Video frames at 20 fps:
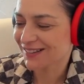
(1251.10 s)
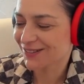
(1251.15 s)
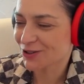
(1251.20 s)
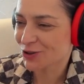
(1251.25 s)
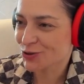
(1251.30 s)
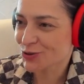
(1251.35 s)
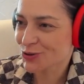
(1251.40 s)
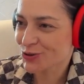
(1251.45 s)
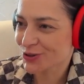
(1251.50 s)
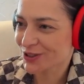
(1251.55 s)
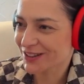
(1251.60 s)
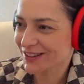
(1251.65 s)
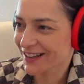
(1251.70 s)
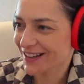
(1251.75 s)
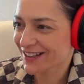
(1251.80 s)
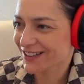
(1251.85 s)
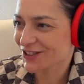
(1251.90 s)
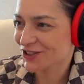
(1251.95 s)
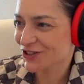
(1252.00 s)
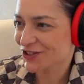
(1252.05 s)
rook
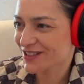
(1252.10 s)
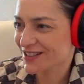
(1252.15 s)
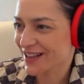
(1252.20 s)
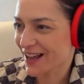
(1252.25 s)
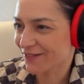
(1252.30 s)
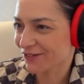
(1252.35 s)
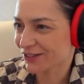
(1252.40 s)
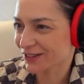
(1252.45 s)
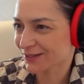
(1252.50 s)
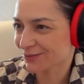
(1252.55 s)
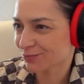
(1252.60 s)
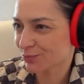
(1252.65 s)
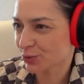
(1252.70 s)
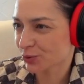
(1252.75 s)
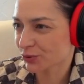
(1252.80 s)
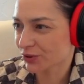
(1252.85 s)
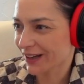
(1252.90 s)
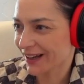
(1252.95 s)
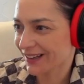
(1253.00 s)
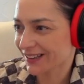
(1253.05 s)
takes g7
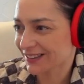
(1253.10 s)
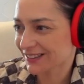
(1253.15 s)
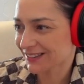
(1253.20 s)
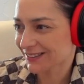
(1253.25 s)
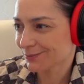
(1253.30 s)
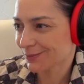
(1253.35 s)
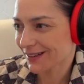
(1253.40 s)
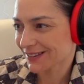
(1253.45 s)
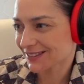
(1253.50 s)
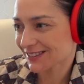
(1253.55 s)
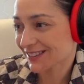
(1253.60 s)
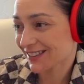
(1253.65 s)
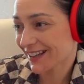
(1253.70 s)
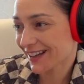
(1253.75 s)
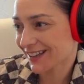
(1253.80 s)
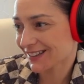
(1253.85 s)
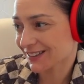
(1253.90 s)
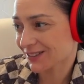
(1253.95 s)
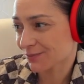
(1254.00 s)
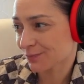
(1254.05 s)
brutality but
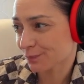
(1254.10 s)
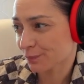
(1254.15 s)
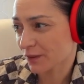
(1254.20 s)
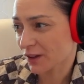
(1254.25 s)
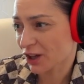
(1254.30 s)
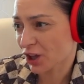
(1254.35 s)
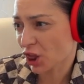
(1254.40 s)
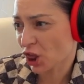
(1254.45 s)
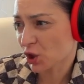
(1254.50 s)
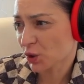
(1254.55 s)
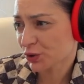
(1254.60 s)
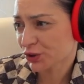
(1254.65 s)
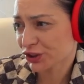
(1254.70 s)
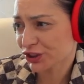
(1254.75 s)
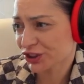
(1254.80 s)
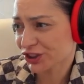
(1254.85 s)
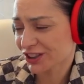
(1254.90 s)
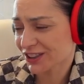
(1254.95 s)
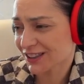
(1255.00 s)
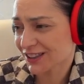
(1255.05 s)
again
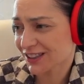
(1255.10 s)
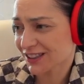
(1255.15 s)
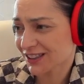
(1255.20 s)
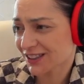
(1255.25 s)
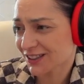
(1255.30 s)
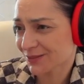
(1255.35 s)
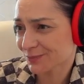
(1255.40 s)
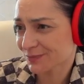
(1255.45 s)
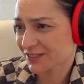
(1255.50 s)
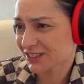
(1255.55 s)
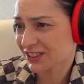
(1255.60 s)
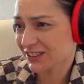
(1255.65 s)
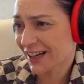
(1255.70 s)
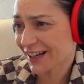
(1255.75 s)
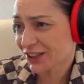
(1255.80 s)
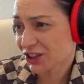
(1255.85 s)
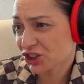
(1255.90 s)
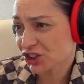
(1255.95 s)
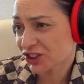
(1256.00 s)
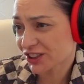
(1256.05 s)
those uh,
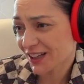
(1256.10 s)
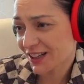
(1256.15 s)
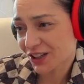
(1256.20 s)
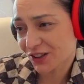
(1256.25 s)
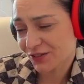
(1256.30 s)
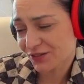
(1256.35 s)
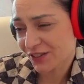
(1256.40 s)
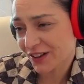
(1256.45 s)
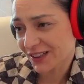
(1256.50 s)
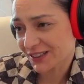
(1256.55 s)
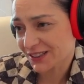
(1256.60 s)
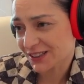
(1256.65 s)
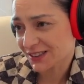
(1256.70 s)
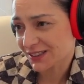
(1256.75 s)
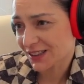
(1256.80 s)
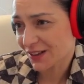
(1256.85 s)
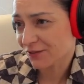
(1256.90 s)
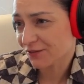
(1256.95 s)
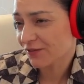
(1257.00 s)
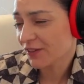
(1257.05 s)
such
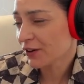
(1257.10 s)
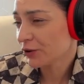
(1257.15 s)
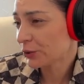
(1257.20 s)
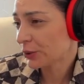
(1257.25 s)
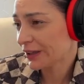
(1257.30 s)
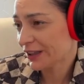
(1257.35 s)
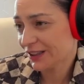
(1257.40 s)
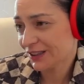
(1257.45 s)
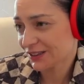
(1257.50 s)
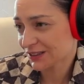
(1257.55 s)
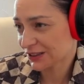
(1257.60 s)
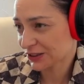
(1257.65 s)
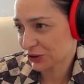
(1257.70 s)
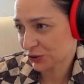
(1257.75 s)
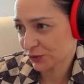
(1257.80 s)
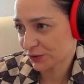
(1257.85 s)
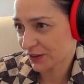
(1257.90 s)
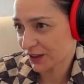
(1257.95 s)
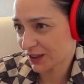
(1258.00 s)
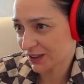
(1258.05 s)
sacrifices are very easy
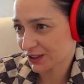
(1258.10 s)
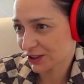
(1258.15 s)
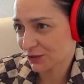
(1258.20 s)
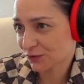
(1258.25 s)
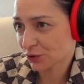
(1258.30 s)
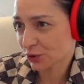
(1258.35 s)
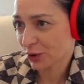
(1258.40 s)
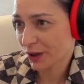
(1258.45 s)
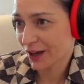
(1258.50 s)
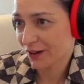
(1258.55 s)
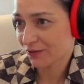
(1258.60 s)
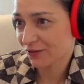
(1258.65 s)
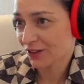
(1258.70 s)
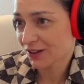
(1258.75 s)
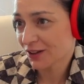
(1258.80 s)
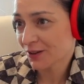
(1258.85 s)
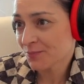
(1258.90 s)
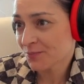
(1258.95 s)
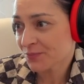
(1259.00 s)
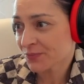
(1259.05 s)
to find if you have
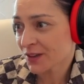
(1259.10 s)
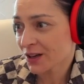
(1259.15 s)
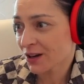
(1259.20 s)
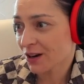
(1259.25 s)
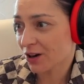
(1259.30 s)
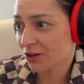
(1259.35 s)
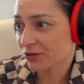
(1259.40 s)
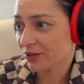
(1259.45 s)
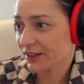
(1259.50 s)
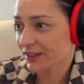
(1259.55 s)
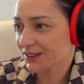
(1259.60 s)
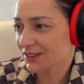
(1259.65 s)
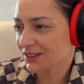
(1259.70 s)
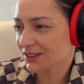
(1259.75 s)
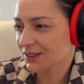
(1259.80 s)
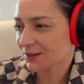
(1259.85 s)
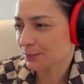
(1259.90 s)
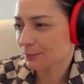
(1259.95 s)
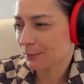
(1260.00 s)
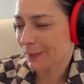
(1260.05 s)

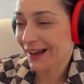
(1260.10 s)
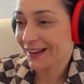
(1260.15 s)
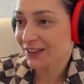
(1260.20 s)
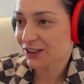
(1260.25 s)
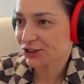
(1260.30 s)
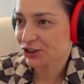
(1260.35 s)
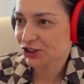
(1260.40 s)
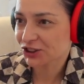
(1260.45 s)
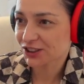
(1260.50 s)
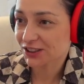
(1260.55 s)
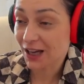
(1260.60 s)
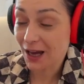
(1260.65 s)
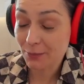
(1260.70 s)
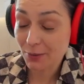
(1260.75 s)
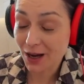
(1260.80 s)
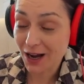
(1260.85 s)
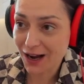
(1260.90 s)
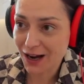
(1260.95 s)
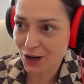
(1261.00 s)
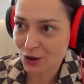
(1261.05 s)
already managed
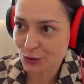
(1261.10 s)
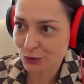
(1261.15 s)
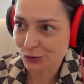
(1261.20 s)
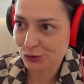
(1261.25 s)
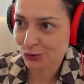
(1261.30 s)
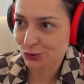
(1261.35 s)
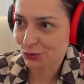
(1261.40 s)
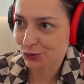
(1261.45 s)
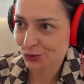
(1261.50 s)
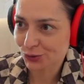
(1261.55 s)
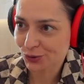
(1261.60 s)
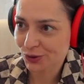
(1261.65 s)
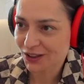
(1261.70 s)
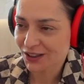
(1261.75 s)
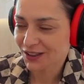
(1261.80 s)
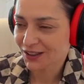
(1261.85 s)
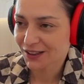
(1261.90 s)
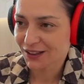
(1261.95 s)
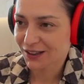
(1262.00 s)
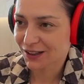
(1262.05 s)
somehow to
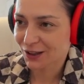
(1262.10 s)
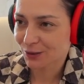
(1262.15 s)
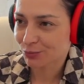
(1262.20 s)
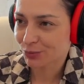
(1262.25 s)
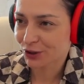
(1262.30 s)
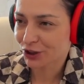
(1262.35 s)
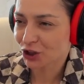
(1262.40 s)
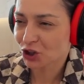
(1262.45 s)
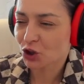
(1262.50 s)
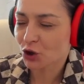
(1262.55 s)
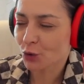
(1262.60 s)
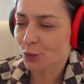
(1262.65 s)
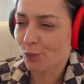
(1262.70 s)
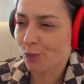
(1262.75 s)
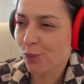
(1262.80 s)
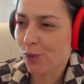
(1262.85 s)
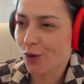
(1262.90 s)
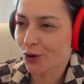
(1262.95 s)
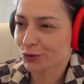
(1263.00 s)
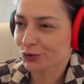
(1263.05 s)
uh, bring your
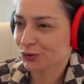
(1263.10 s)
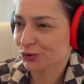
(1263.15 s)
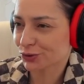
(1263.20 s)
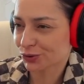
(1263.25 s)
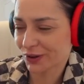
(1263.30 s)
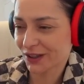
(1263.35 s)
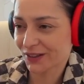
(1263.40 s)
pawn to